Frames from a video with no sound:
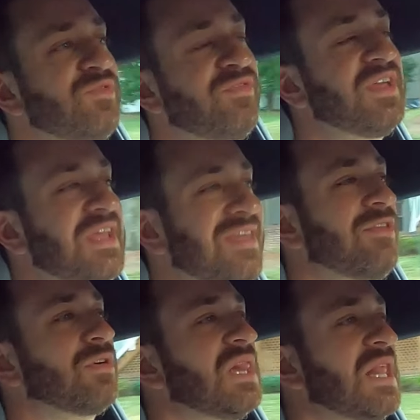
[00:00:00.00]
fit in
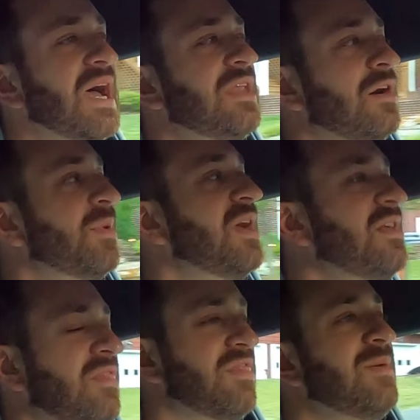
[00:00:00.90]
their lineup.
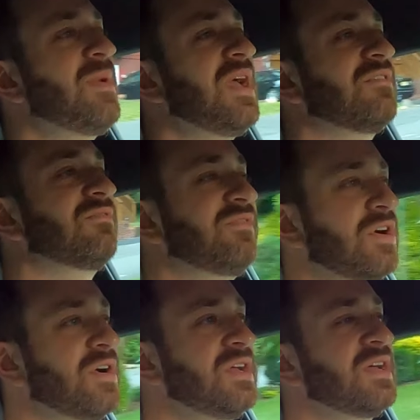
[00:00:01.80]
They make a
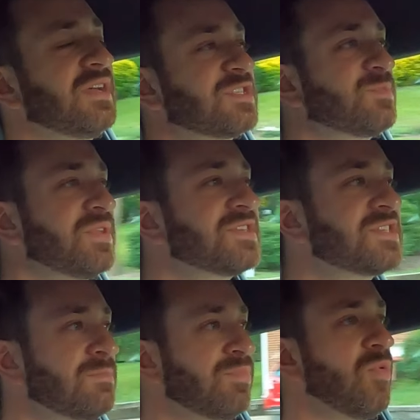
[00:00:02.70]
very
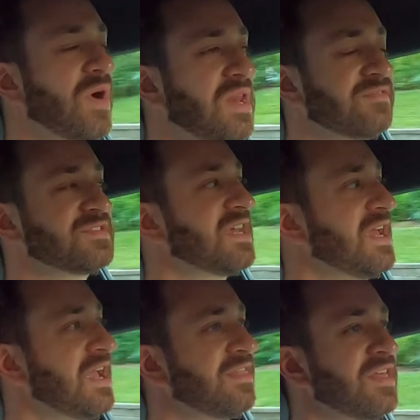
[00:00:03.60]
explicit point of
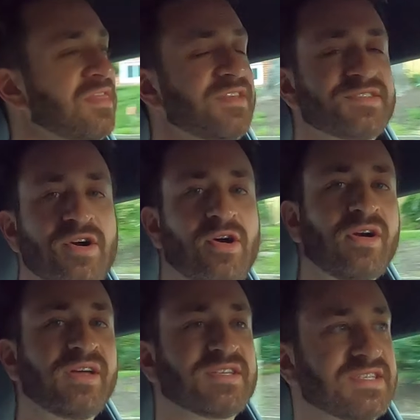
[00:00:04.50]
saying that this
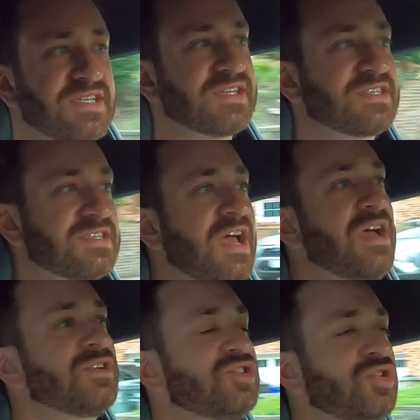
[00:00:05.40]
car exists
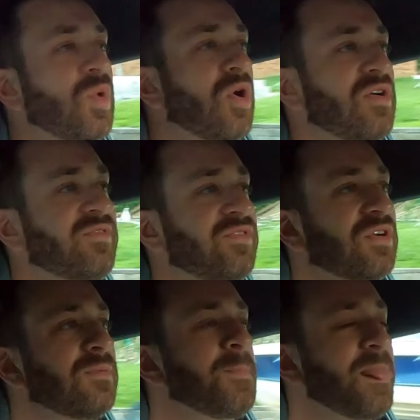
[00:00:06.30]
to
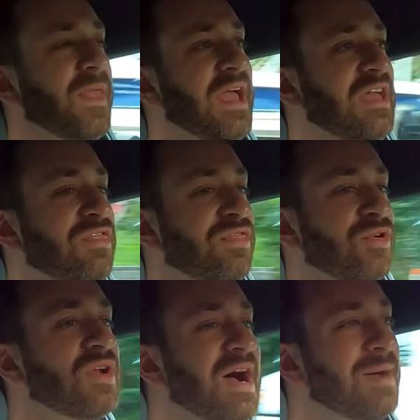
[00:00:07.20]
offer a
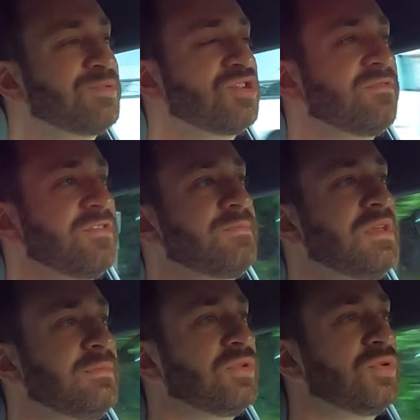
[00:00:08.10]
third option for the
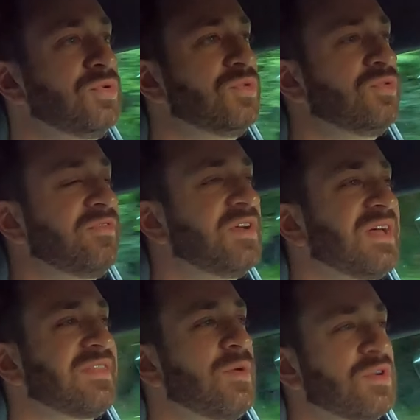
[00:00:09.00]
people who feel
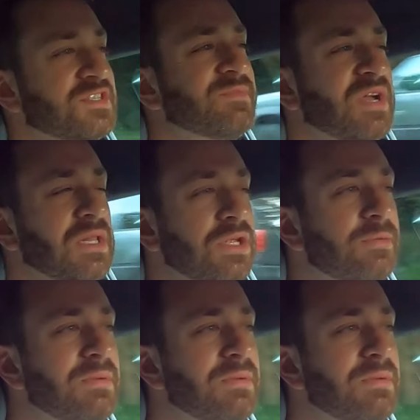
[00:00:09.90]
like they want something a little bit